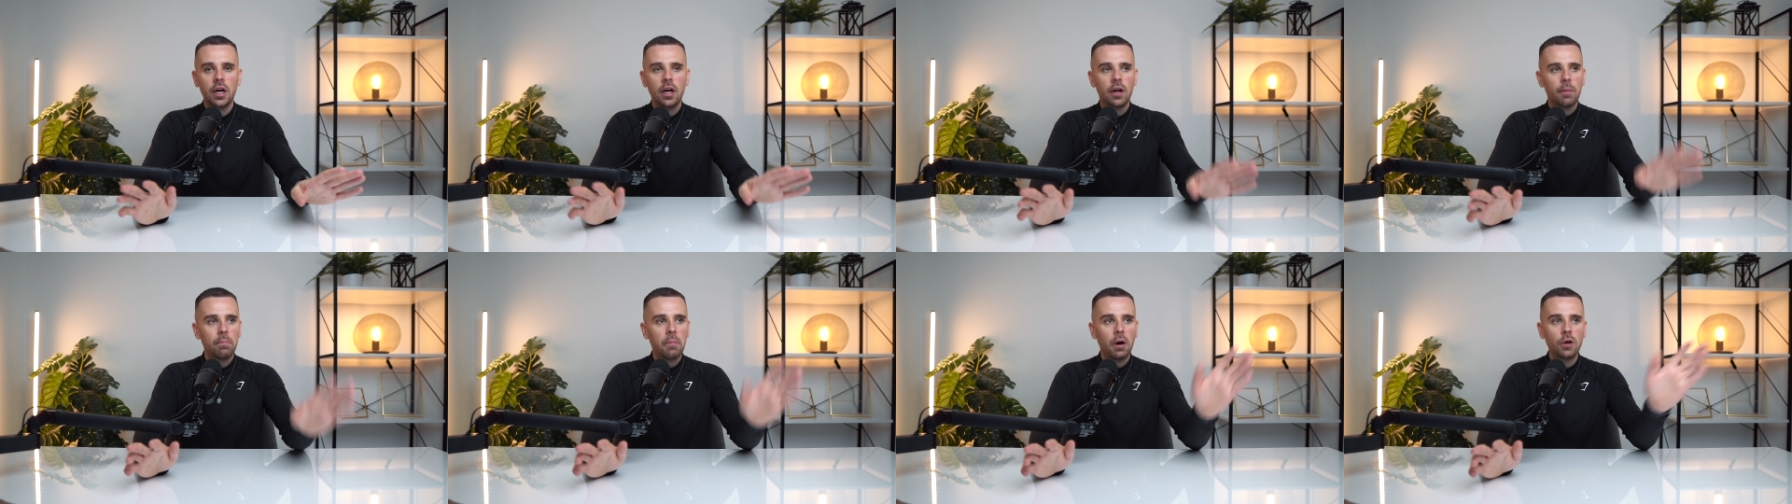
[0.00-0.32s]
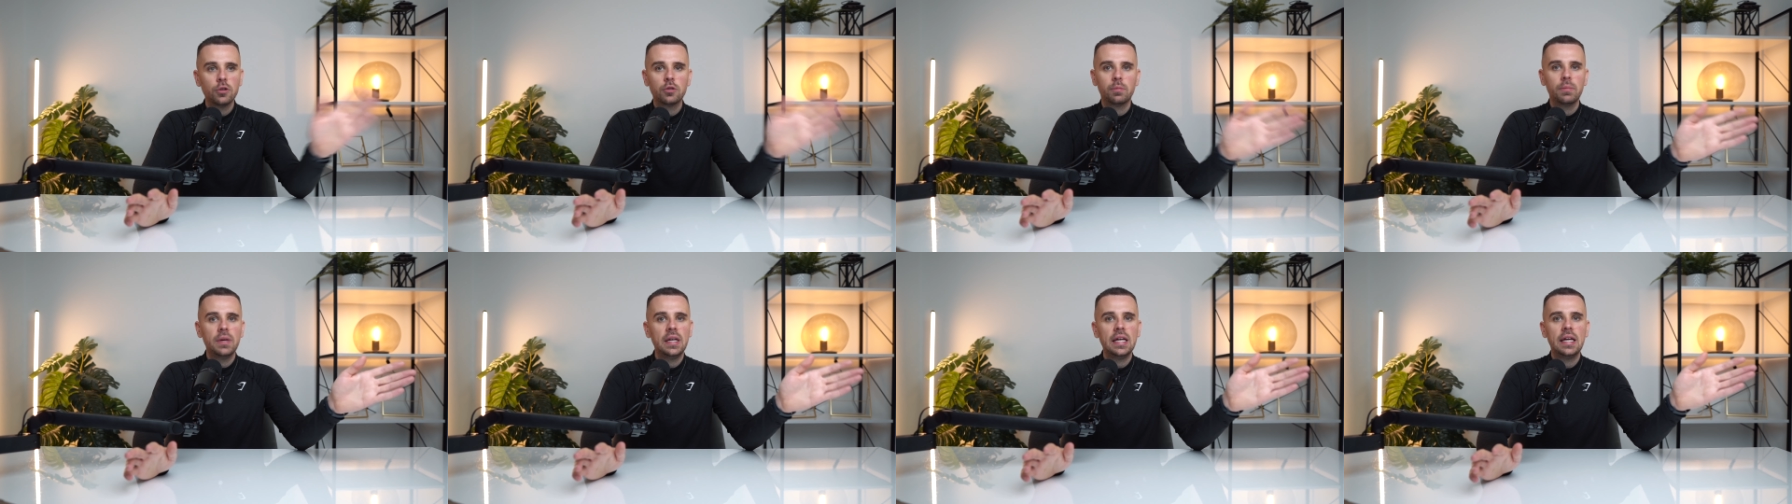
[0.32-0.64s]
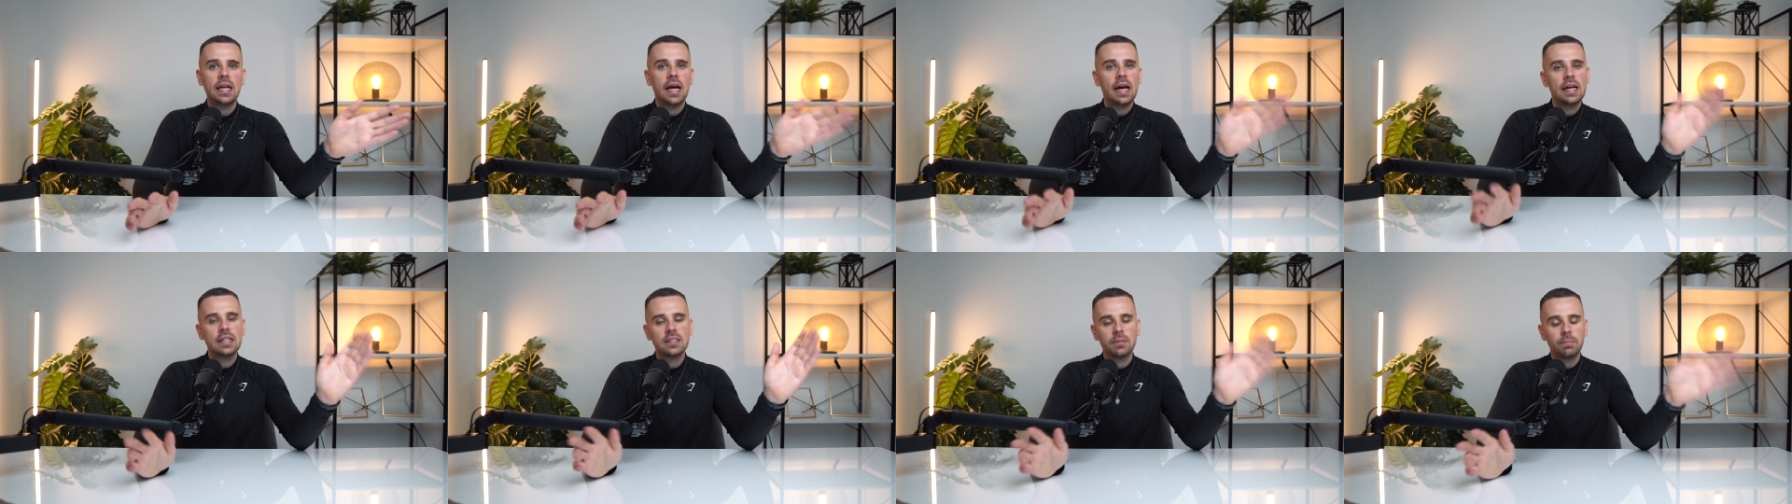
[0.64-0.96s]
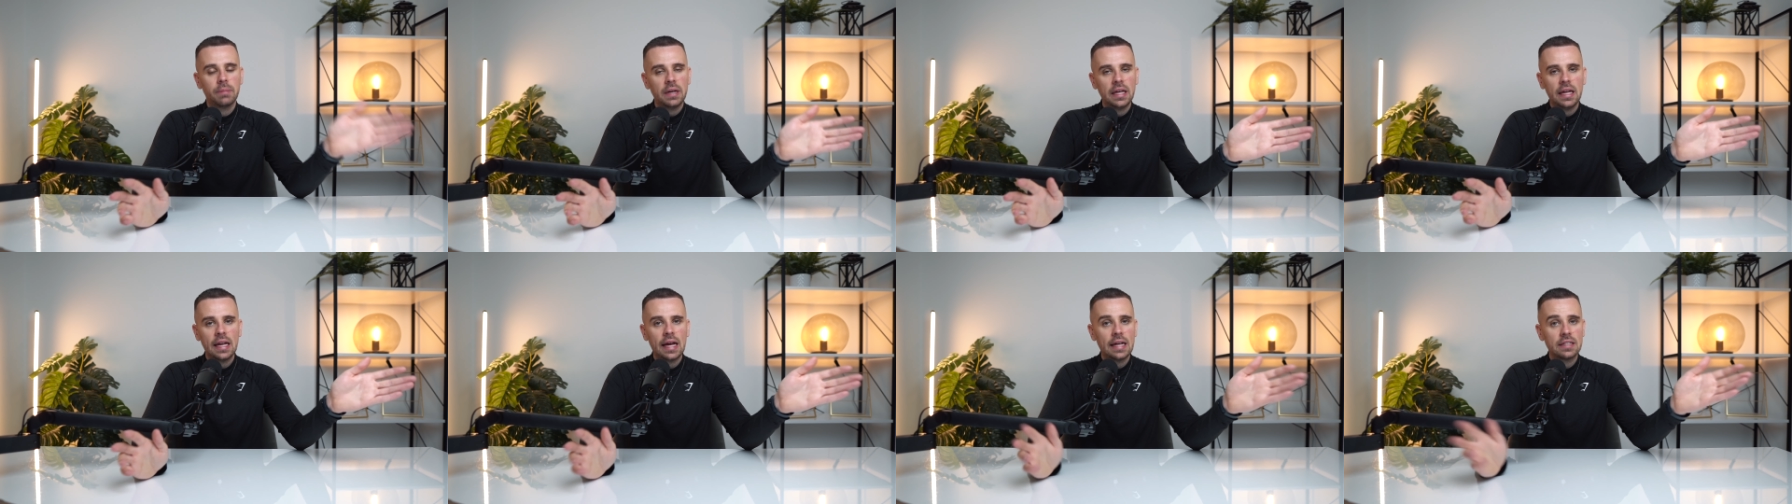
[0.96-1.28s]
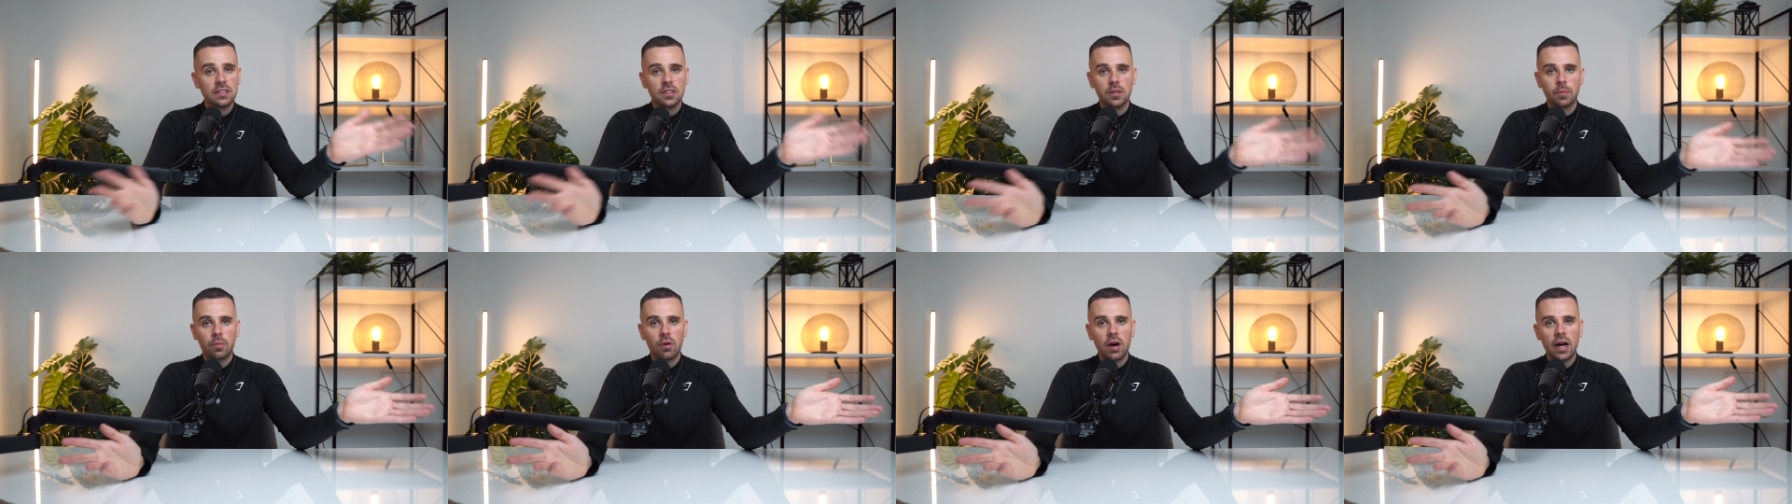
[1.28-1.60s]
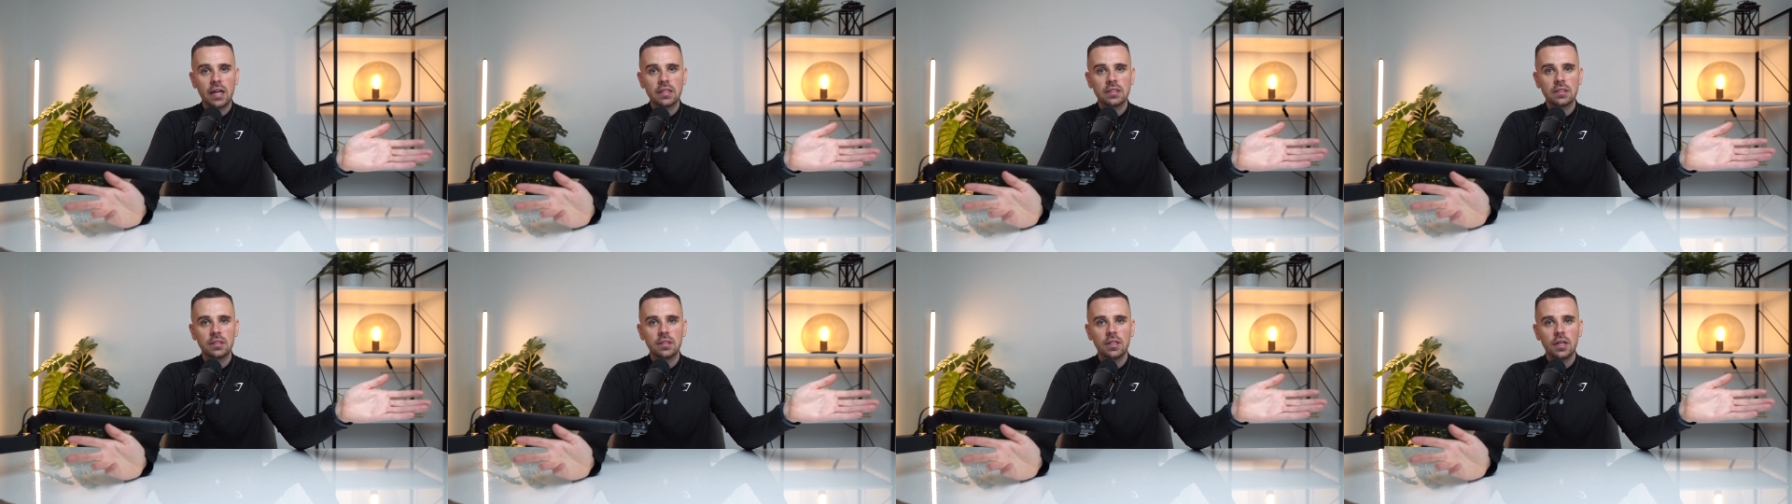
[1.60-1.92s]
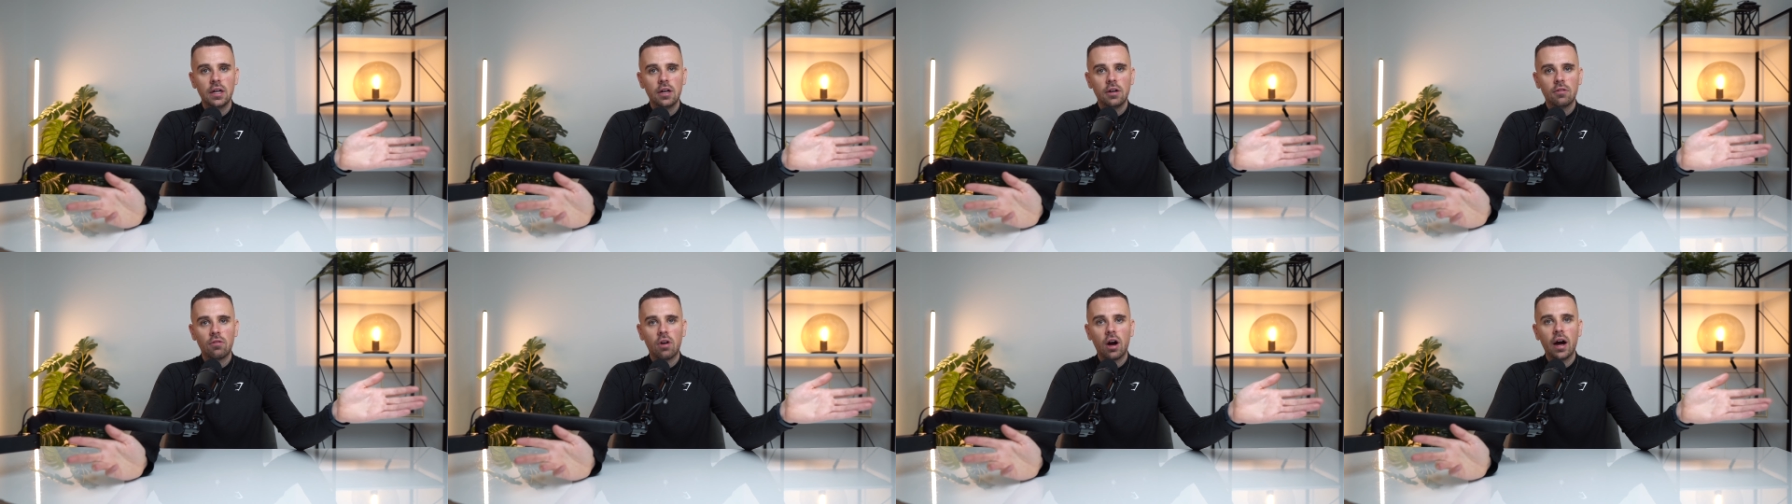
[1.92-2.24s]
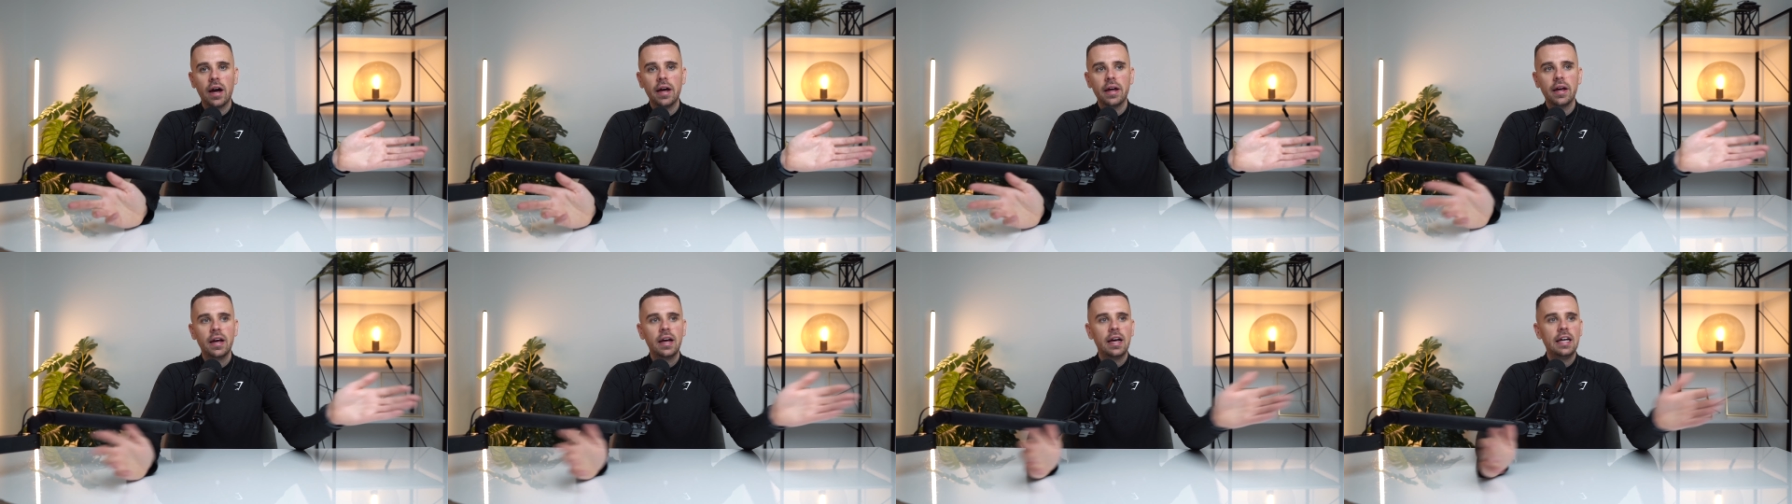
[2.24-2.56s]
Most millionaires and billionaires are depressed right?